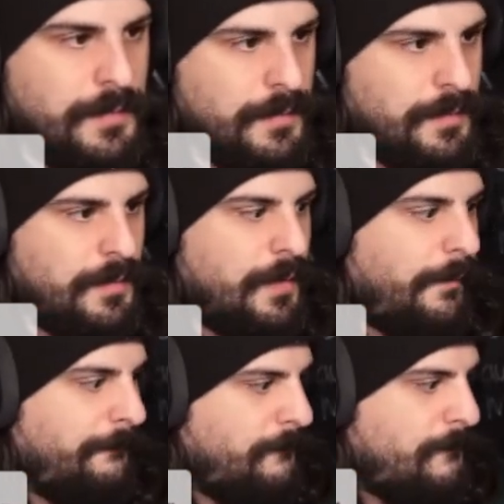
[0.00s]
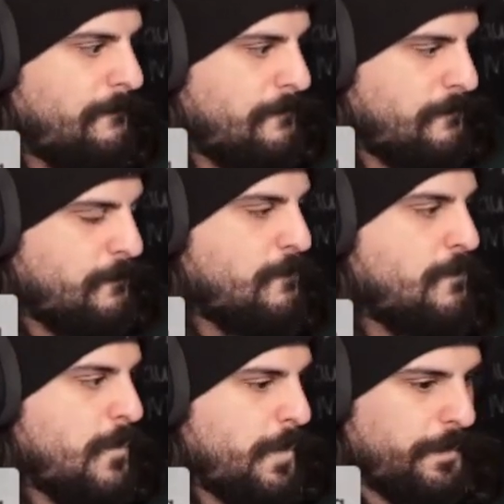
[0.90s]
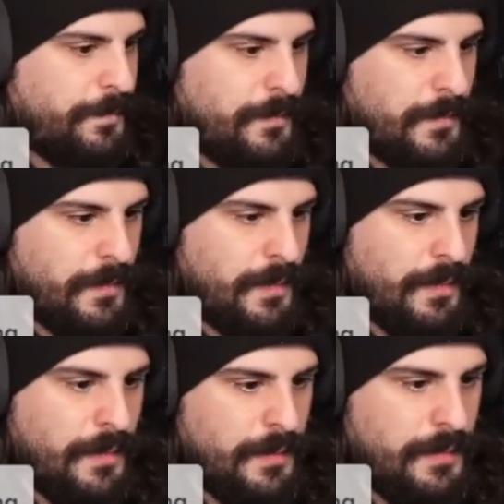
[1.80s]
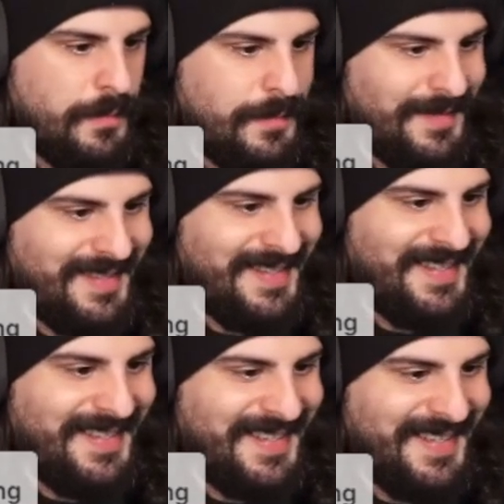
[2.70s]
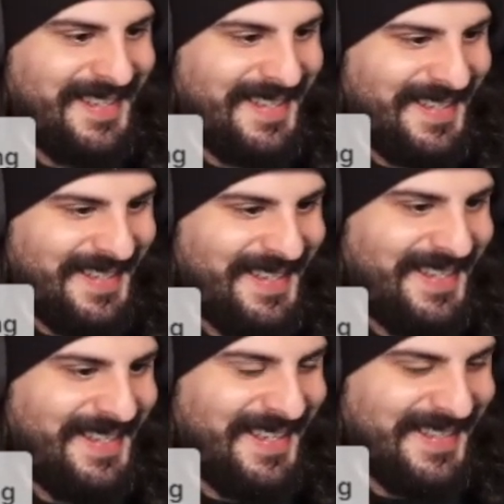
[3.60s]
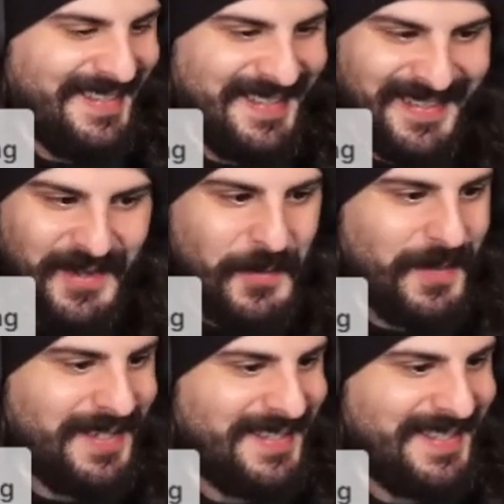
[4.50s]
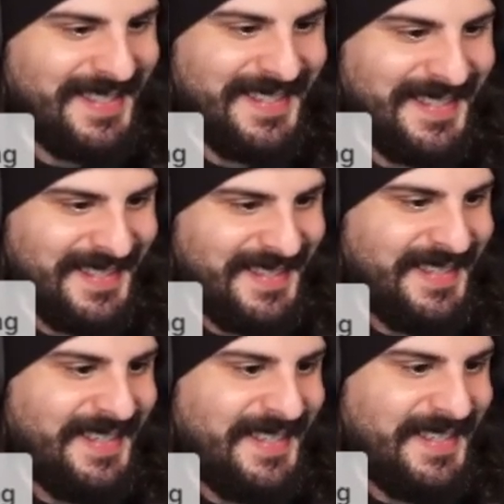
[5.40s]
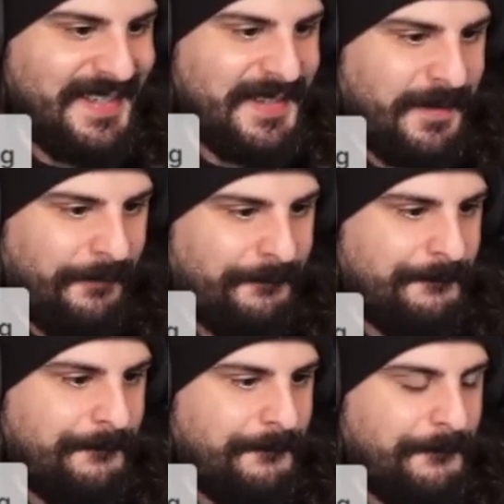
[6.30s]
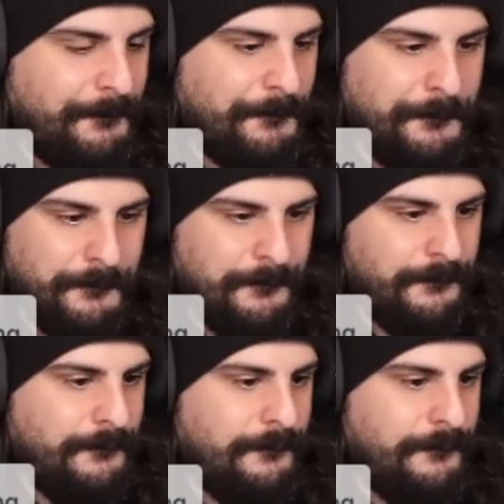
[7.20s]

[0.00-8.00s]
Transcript: This person isn't speaking.